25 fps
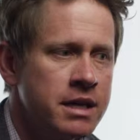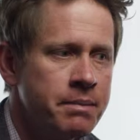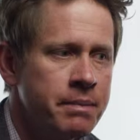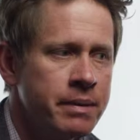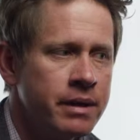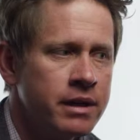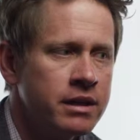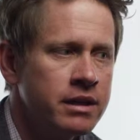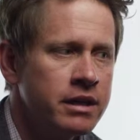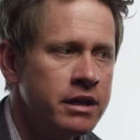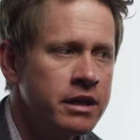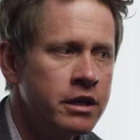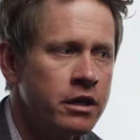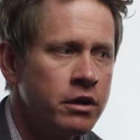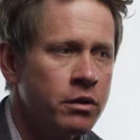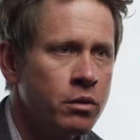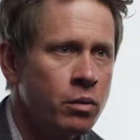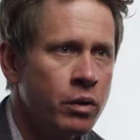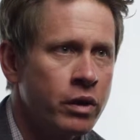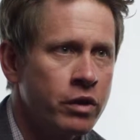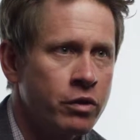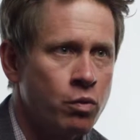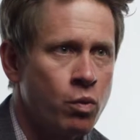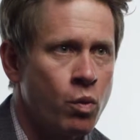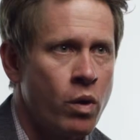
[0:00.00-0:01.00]
typically you're
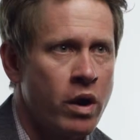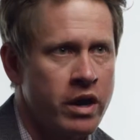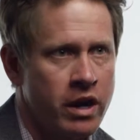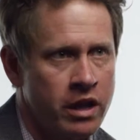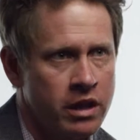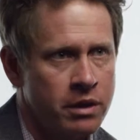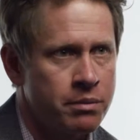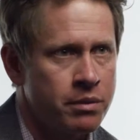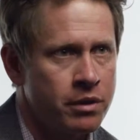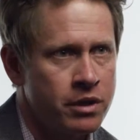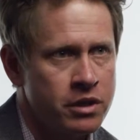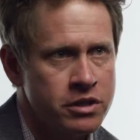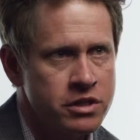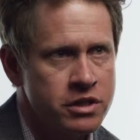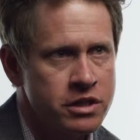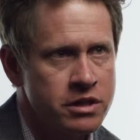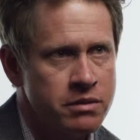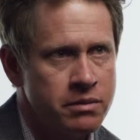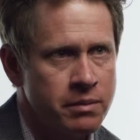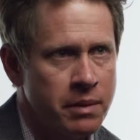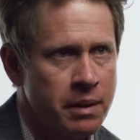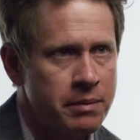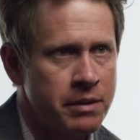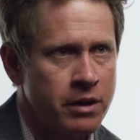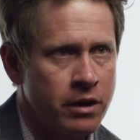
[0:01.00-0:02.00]
with one other
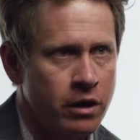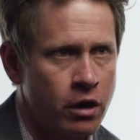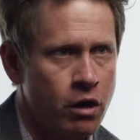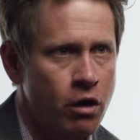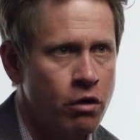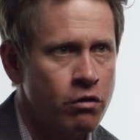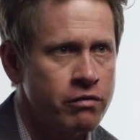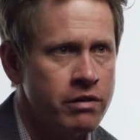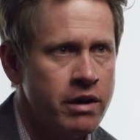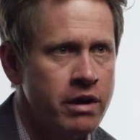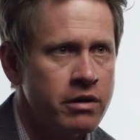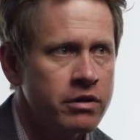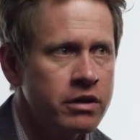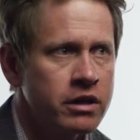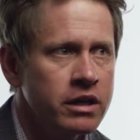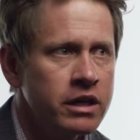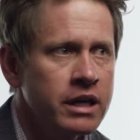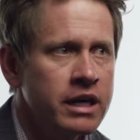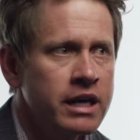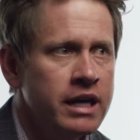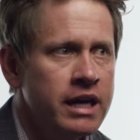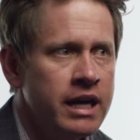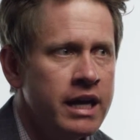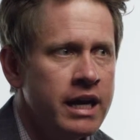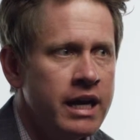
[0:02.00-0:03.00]
person, maybe your co-founder.
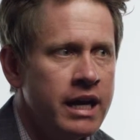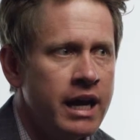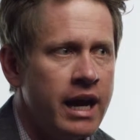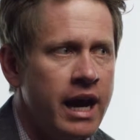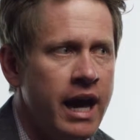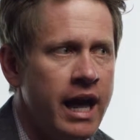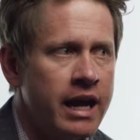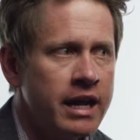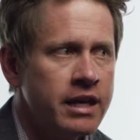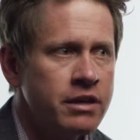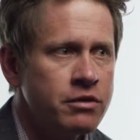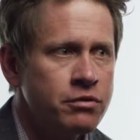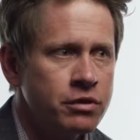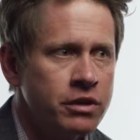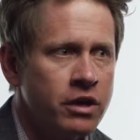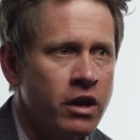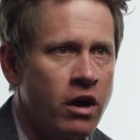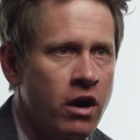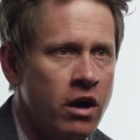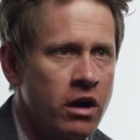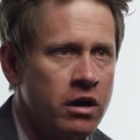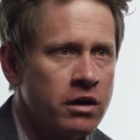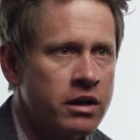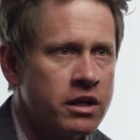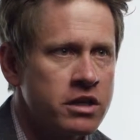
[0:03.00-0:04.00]
And it's really
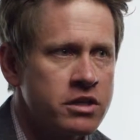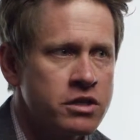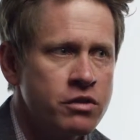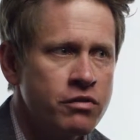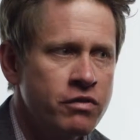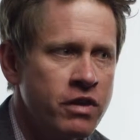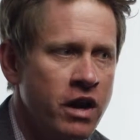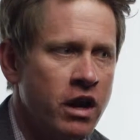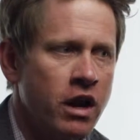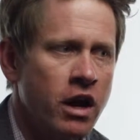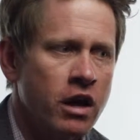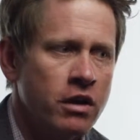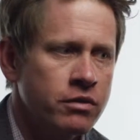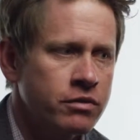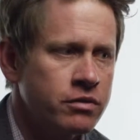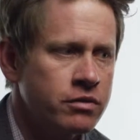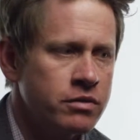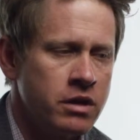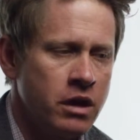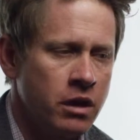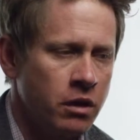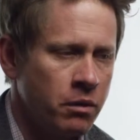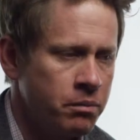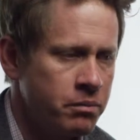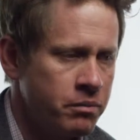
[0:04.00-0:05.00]
hard because you've got all,
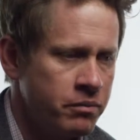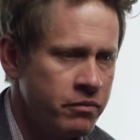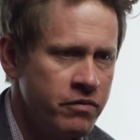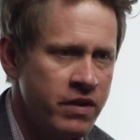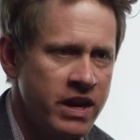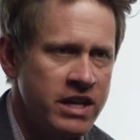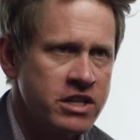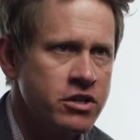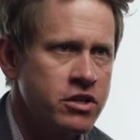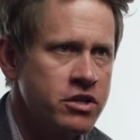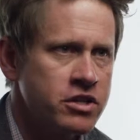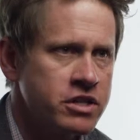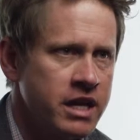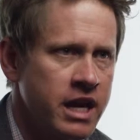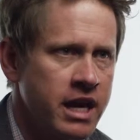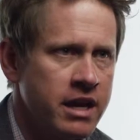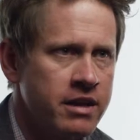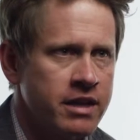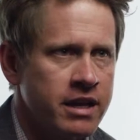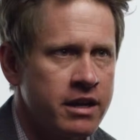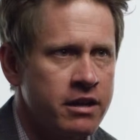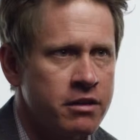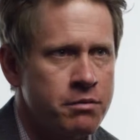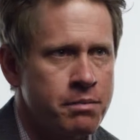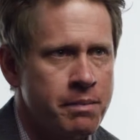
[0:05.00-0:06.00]
you know, investors
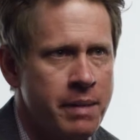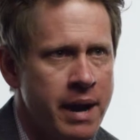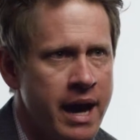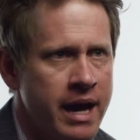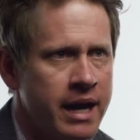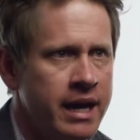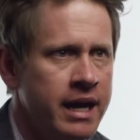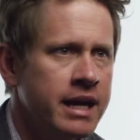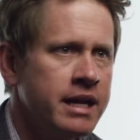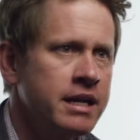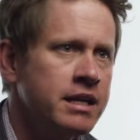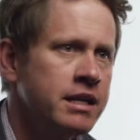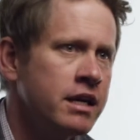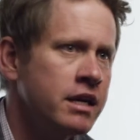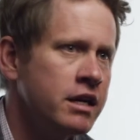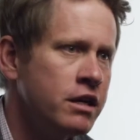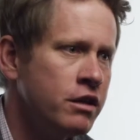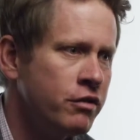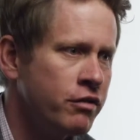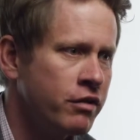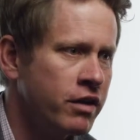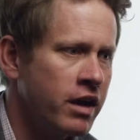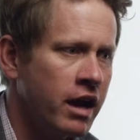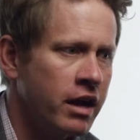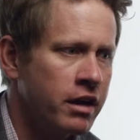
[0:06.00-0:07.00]
saying that is a bad idea.
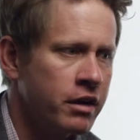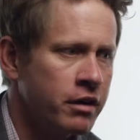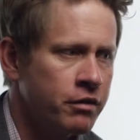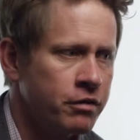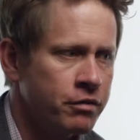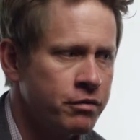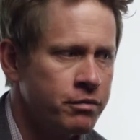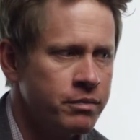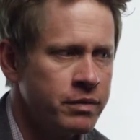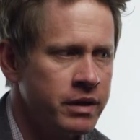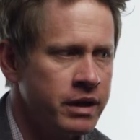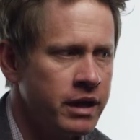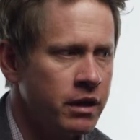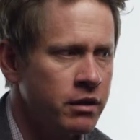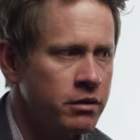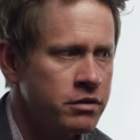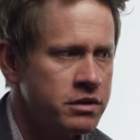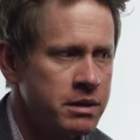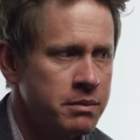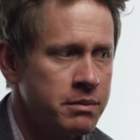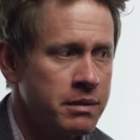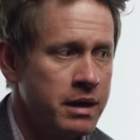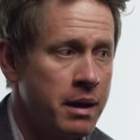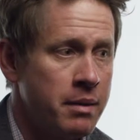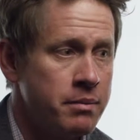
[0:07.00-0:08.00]
You've got your, you know,
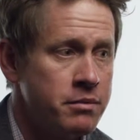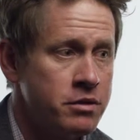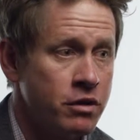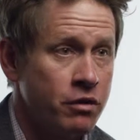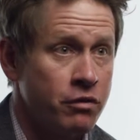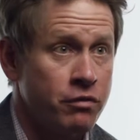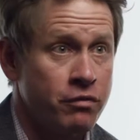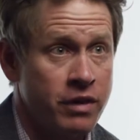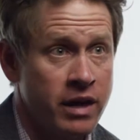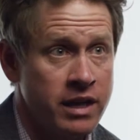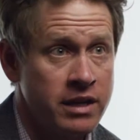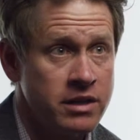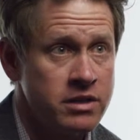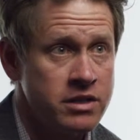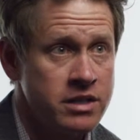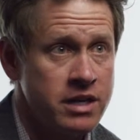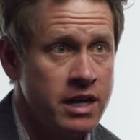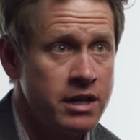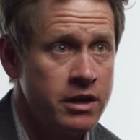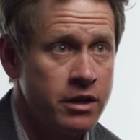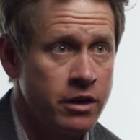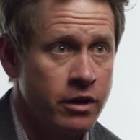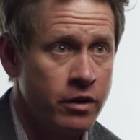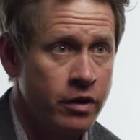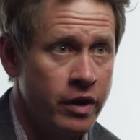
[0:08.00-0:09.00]
sometimes your friends
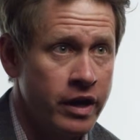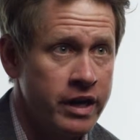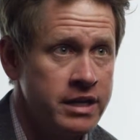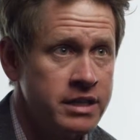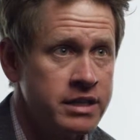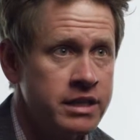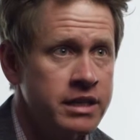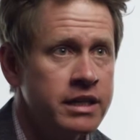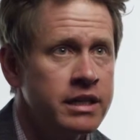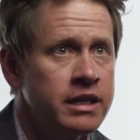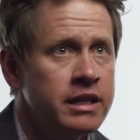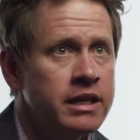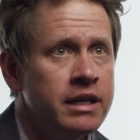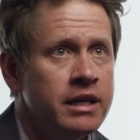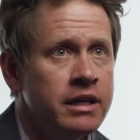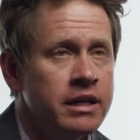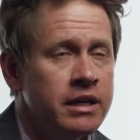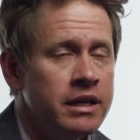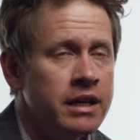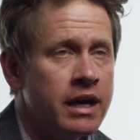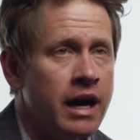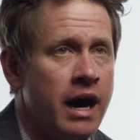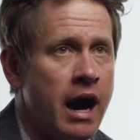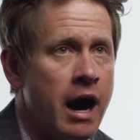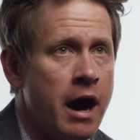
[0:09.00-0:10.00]
saying you're crazy.
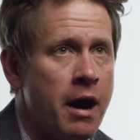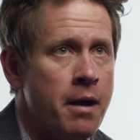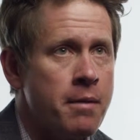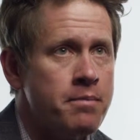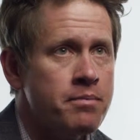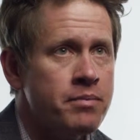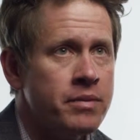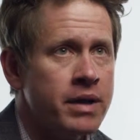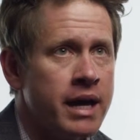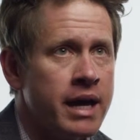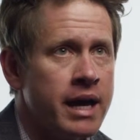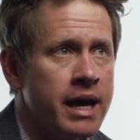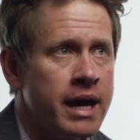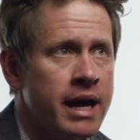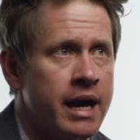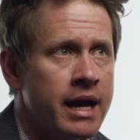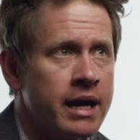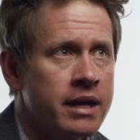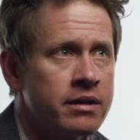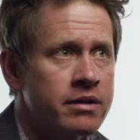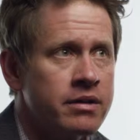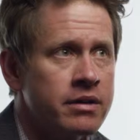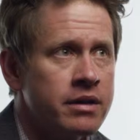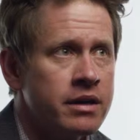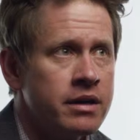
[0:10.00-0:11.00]
Um,
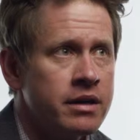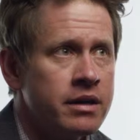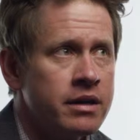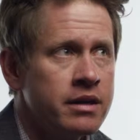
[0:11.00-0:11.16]
and